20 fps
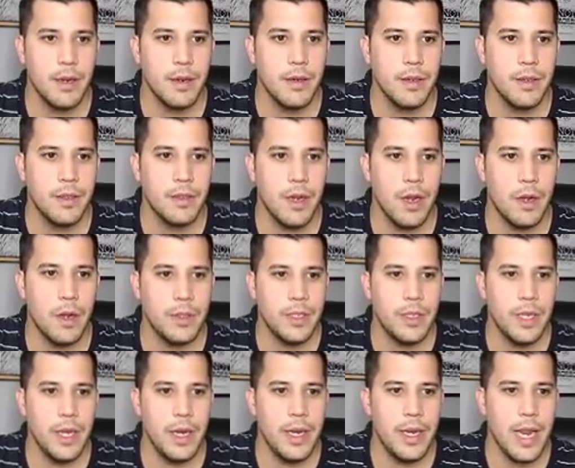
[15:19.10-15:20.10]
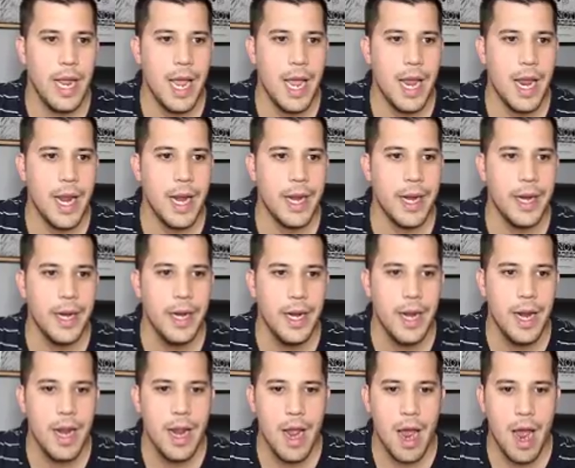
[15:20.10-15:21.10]
So today
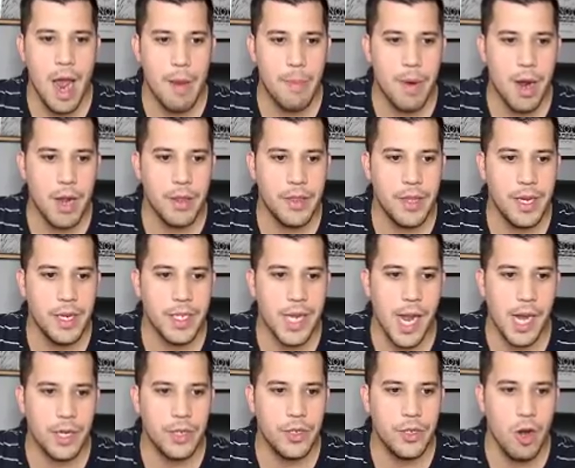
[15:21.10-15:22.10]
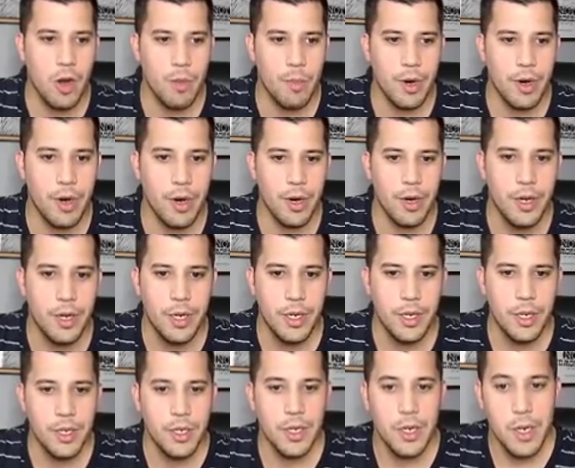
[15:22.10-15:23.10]
I bought these October.
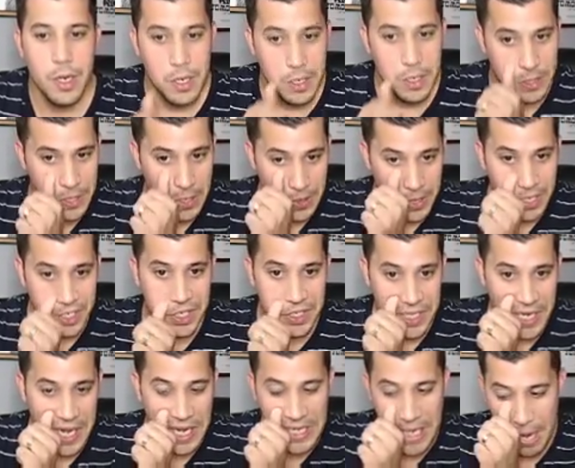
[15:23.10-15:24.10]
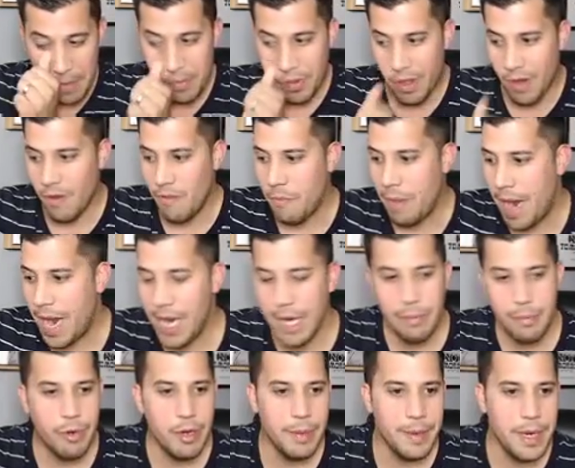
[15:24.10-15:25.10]
So this is an example of
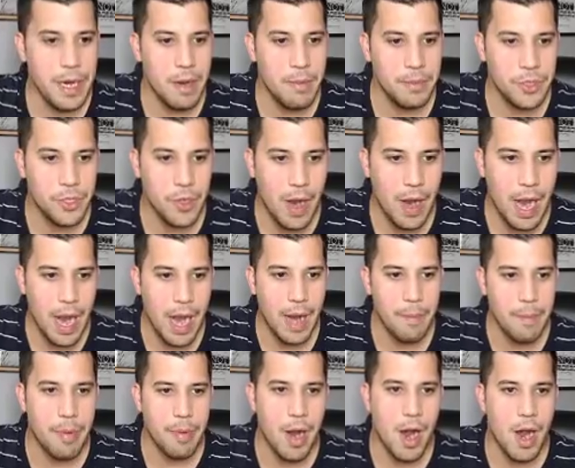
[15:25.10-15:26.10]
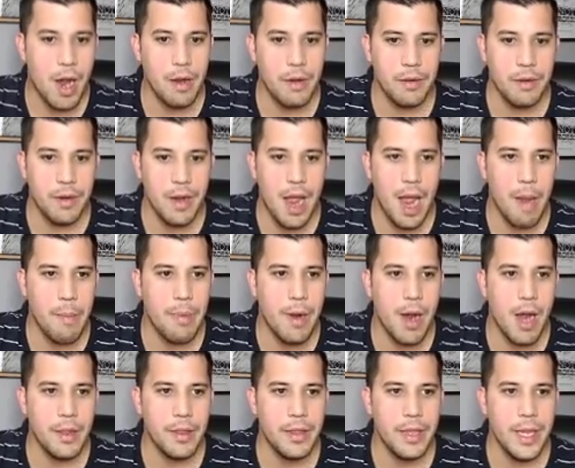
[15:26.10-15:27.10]
buying premium. So I
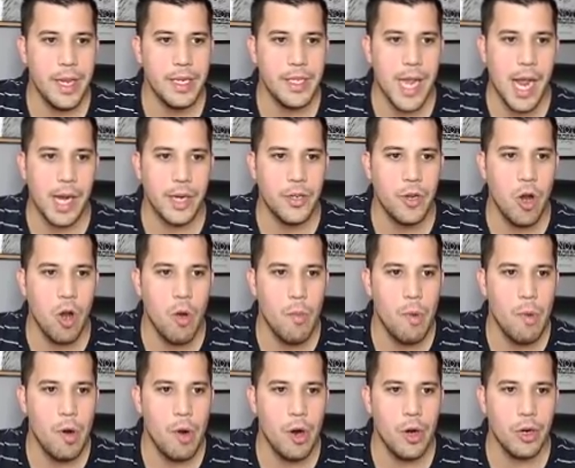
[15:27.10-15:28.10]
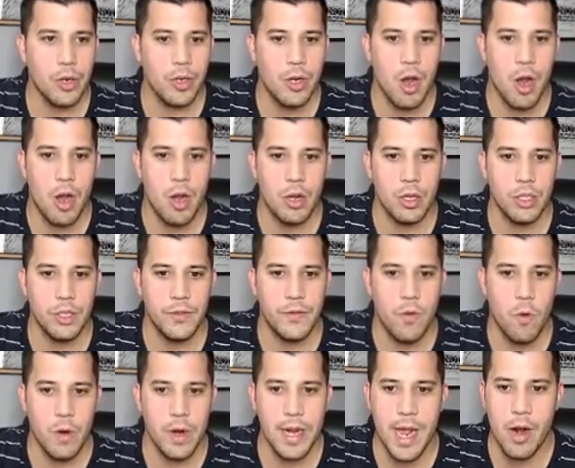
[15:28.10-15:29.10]
bought these October calls,
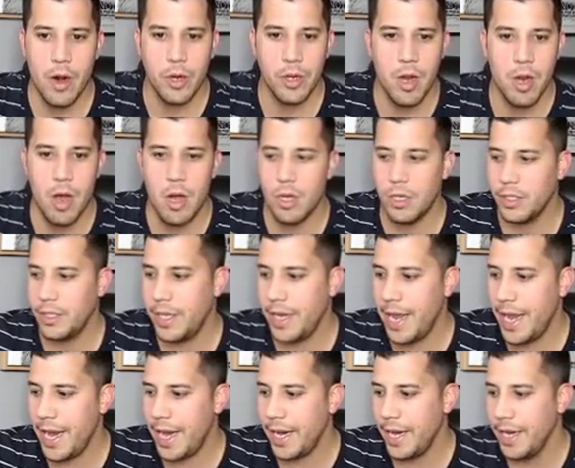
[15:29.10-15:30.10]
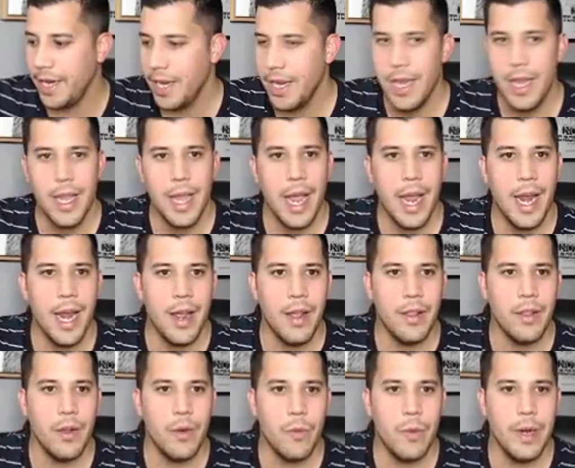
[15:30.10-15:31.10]
$40 calls today.
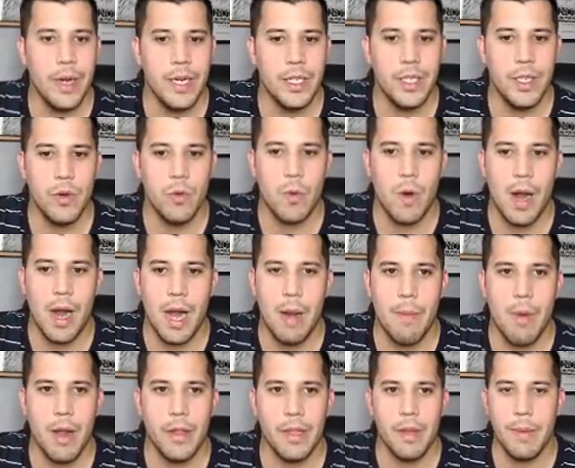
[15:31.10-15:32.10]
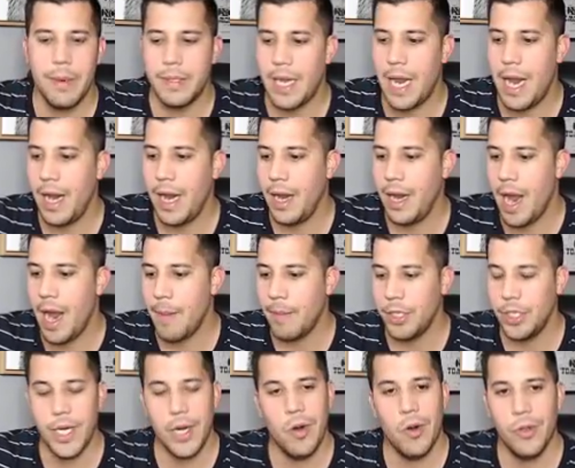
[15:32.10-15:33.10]
And the reason why I bought them is I'm a
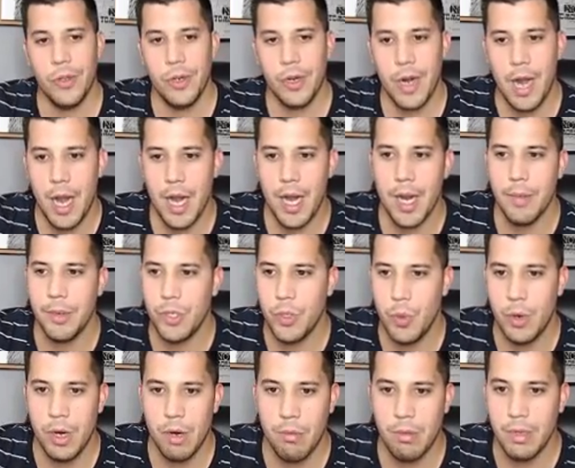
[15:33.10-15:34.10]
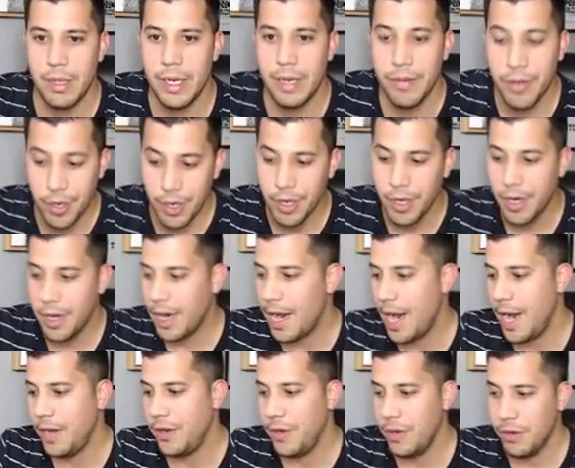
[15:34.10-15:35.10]
shareholder. I am a Twitter believer.
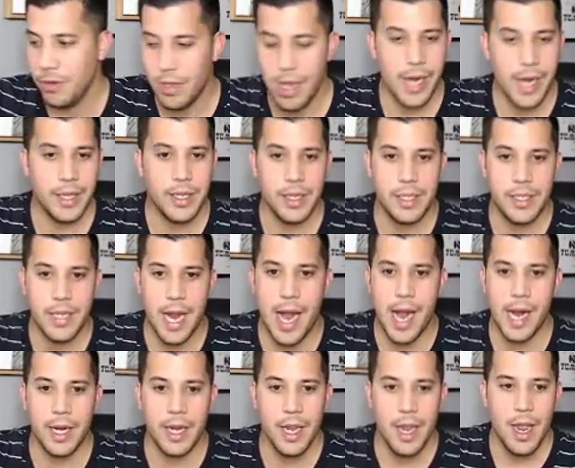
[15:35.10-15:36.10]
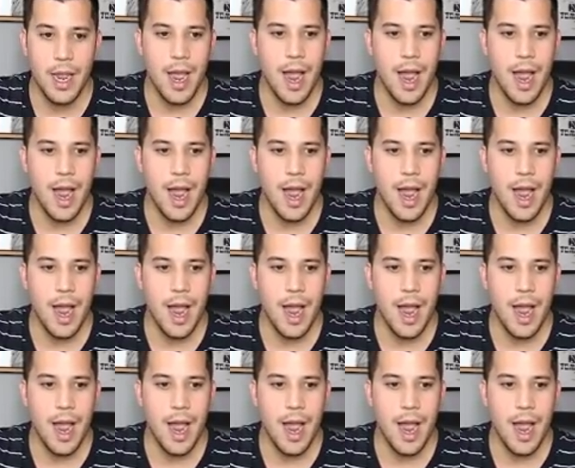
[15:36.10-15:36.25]
I do like the stock.